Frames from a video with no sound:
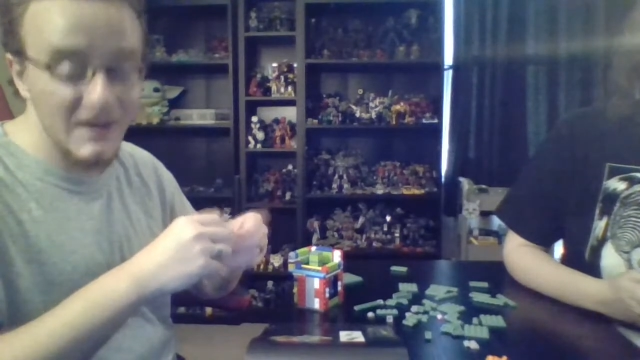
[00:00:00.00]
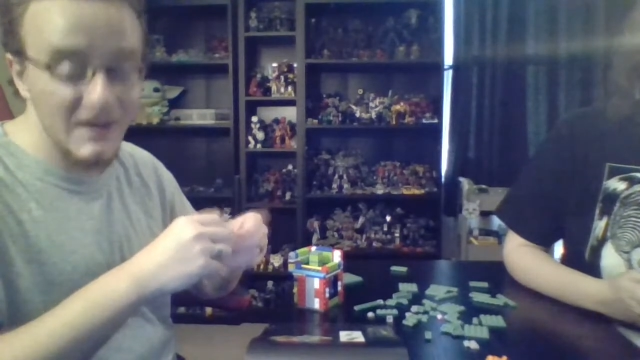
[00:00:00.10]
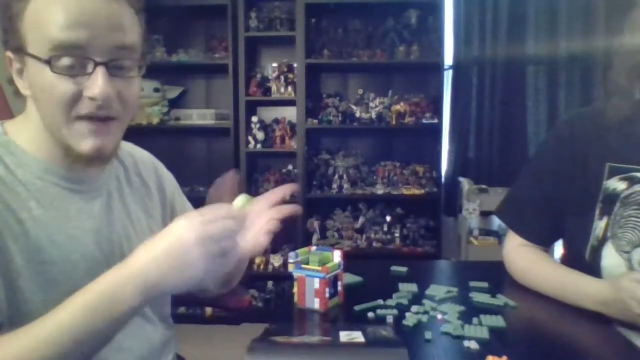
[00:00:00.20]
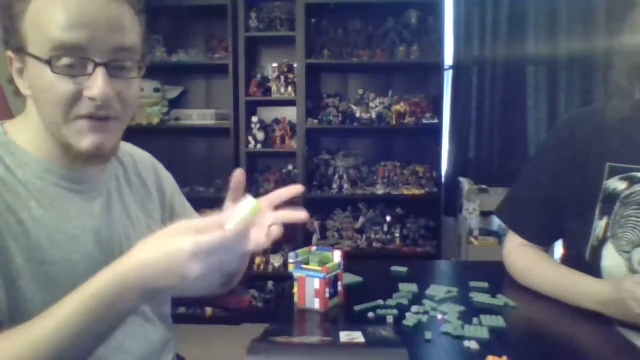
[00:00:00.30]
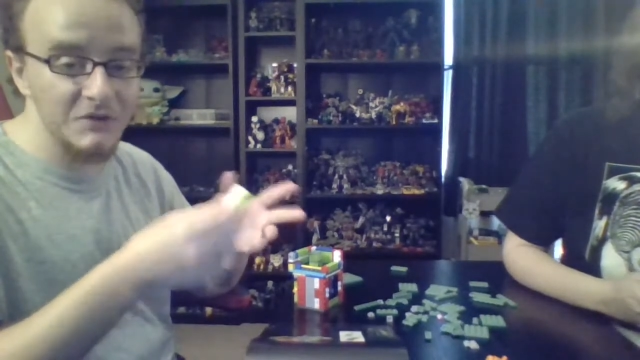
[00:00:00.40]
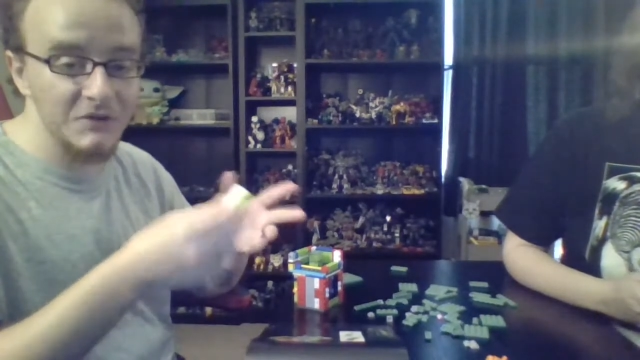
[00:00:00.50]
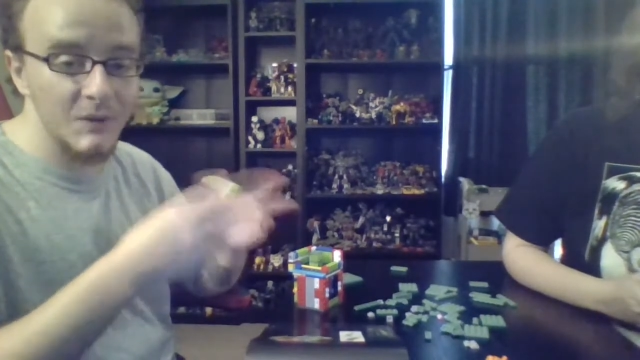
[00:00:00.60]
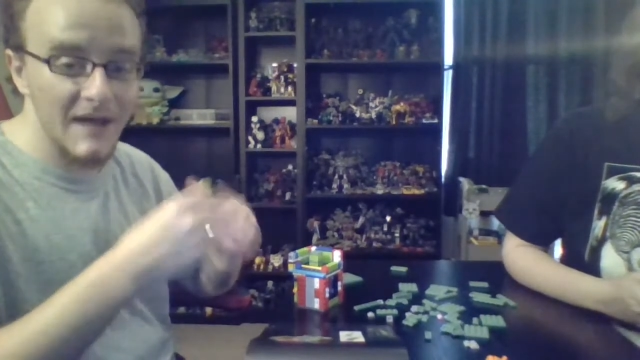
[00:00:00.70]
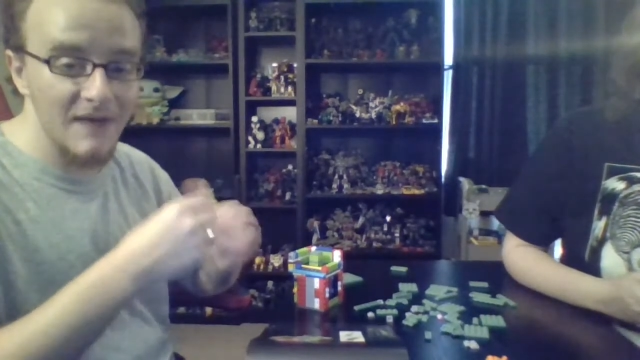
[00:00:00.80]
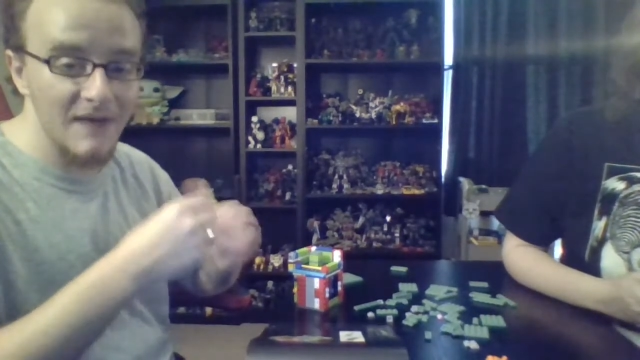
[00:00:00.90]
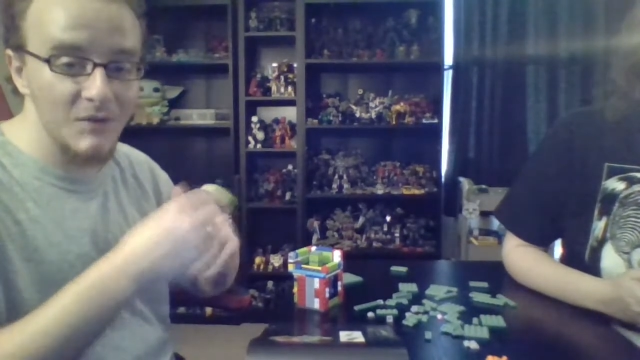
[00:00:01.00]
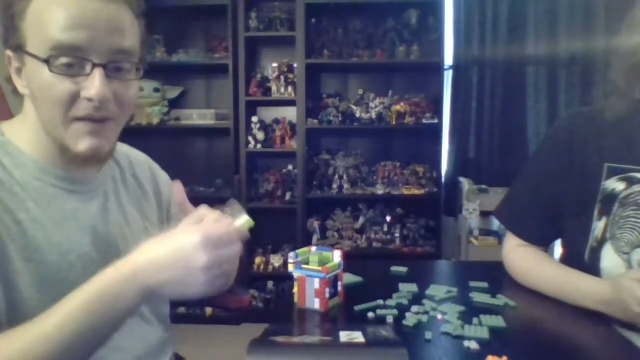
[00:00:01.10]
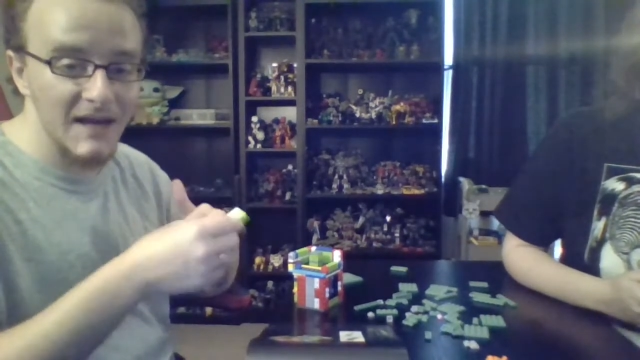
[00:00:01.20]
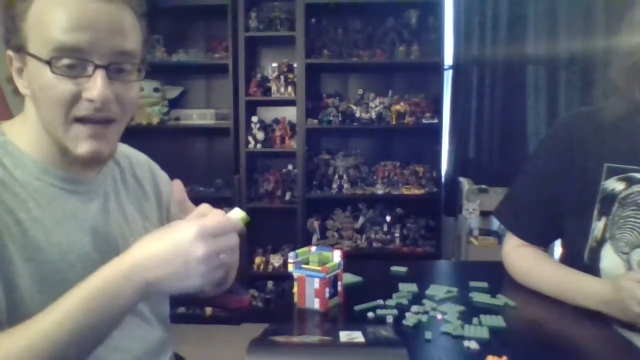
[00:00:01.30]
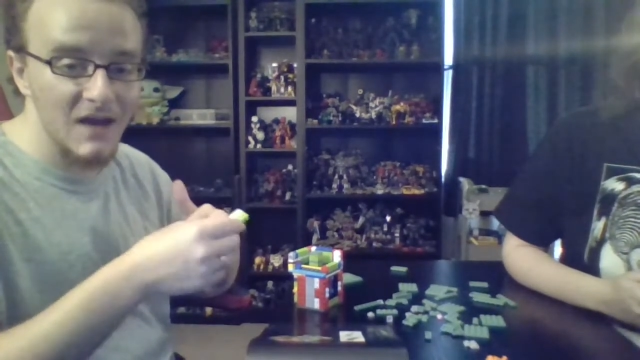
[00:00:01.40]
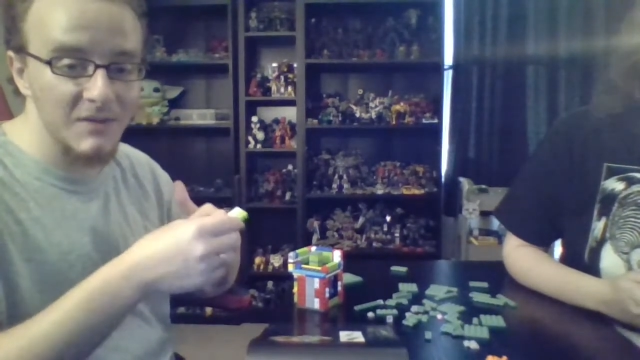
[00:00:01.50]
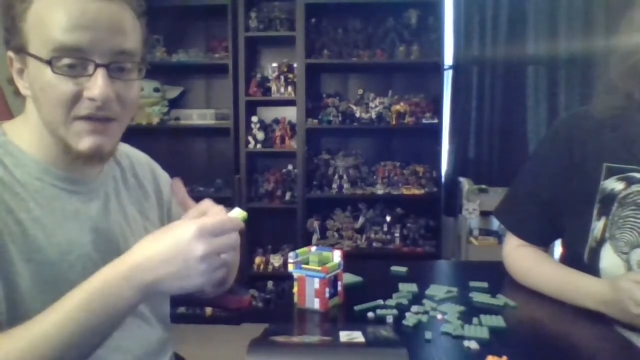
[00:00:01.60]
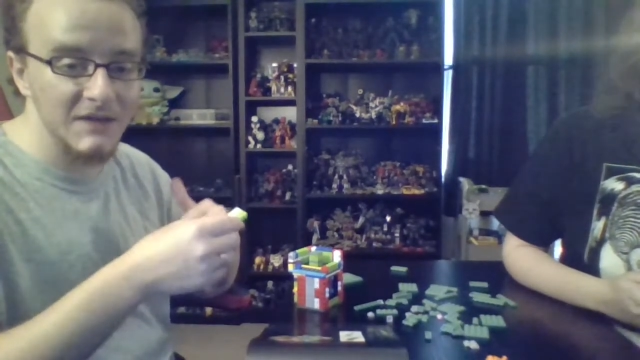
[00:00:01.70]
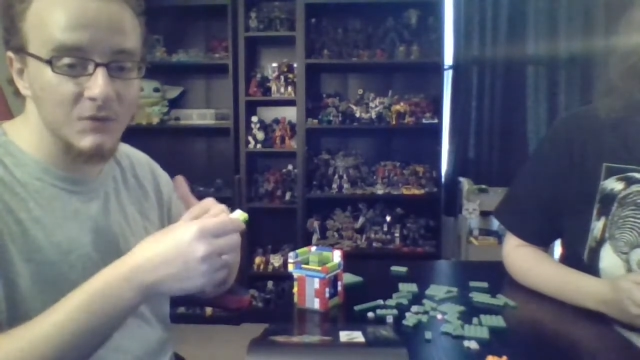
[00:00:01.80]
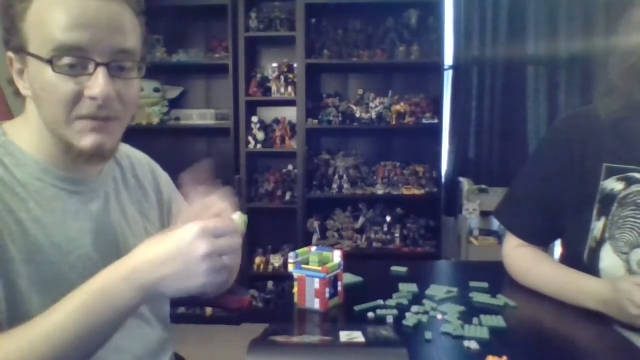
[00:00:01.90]
kind of figured we'd have one by now
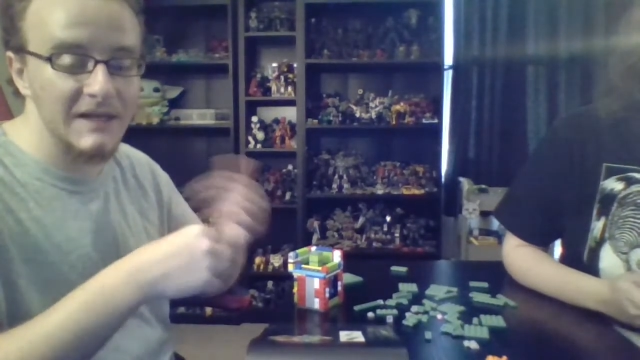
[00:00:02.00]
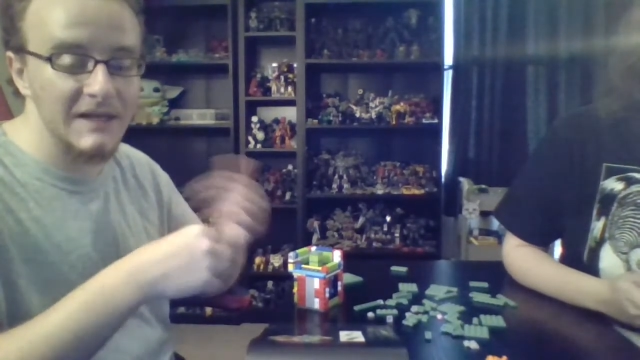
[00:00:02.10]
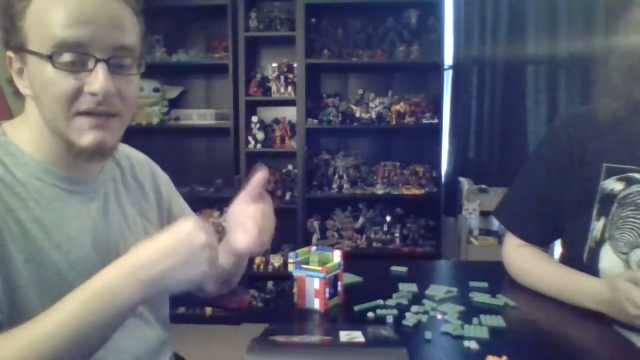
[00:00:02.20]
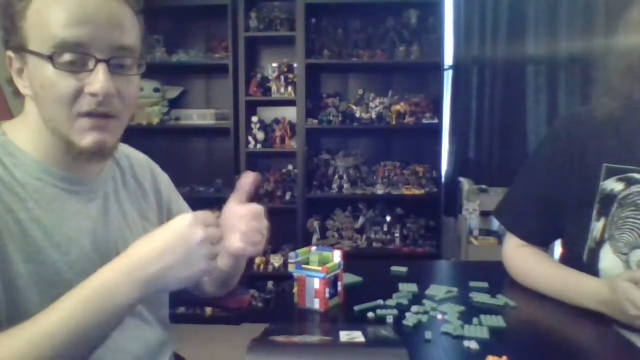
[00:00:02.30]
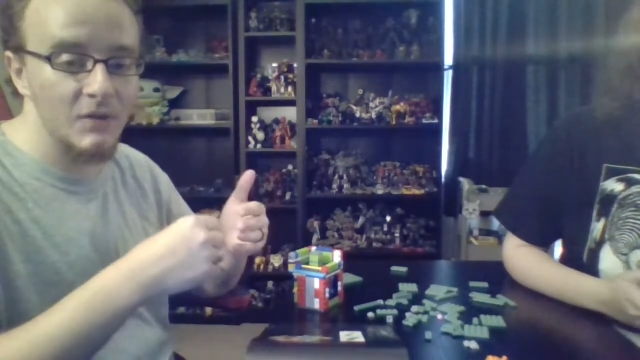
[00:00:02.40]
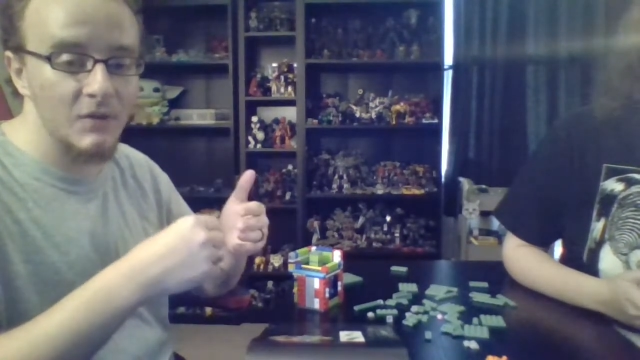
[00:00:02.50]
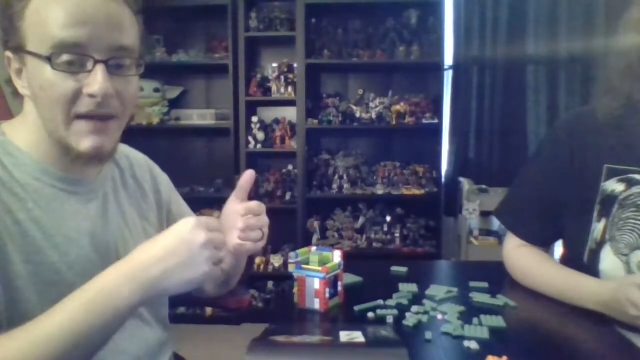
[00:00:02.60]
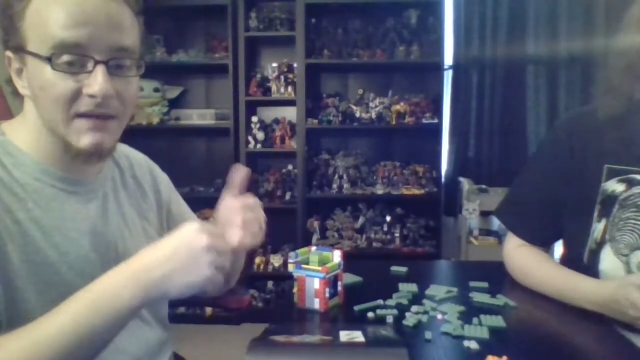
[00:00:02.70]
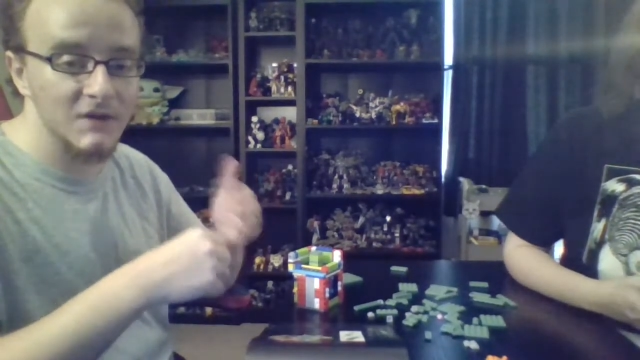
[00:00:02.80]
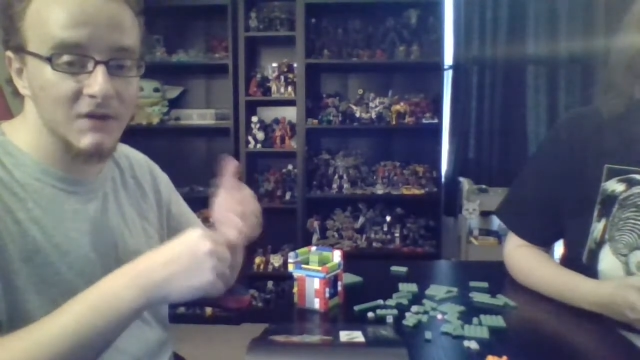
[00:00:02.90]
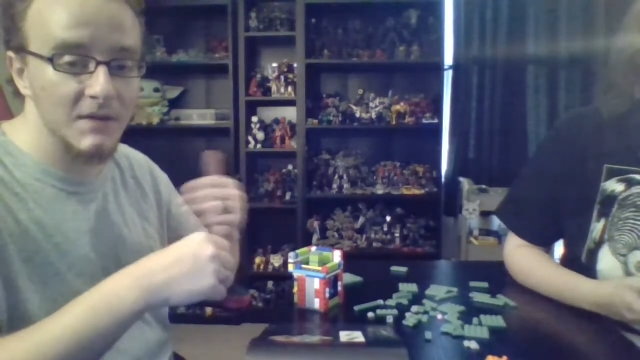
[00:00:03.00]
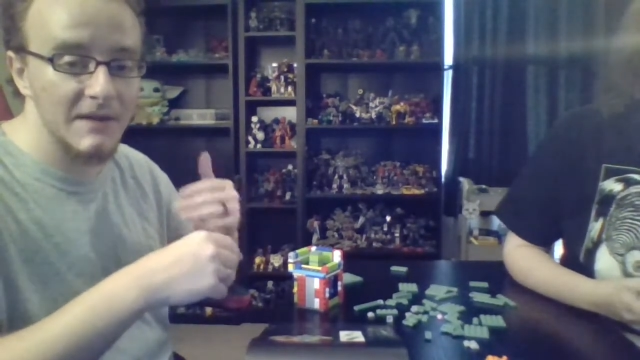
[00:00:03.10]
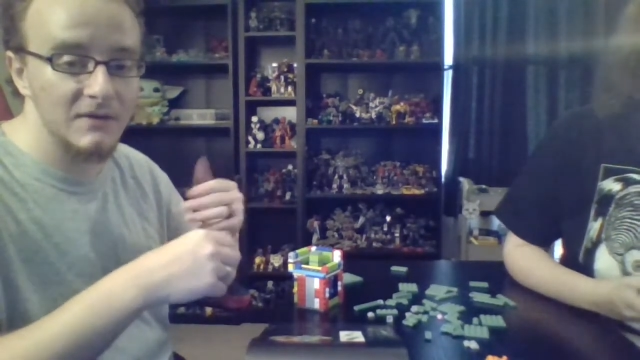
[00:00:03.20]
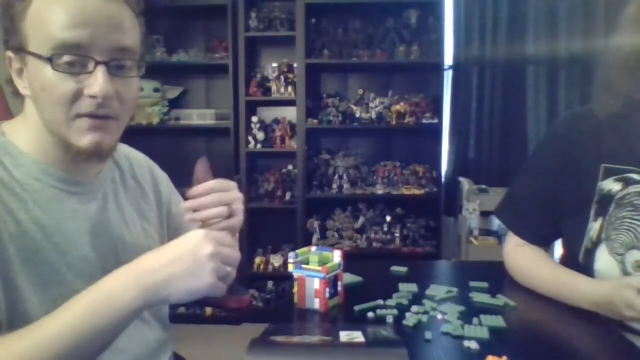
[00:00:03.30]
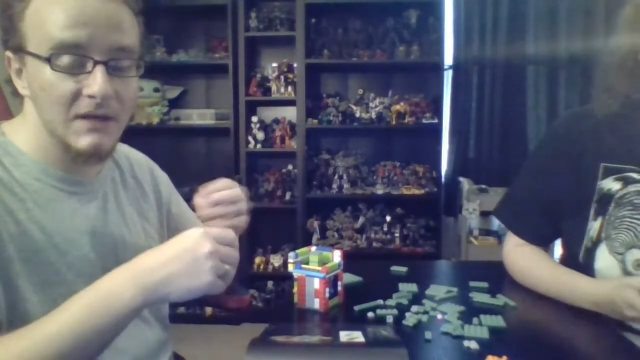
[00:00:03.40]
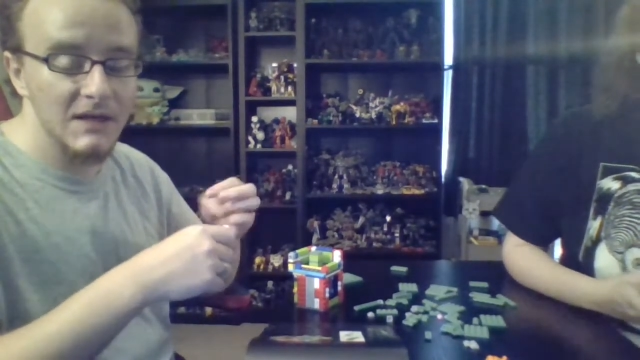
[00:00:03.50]
because we're planning to go back and talk about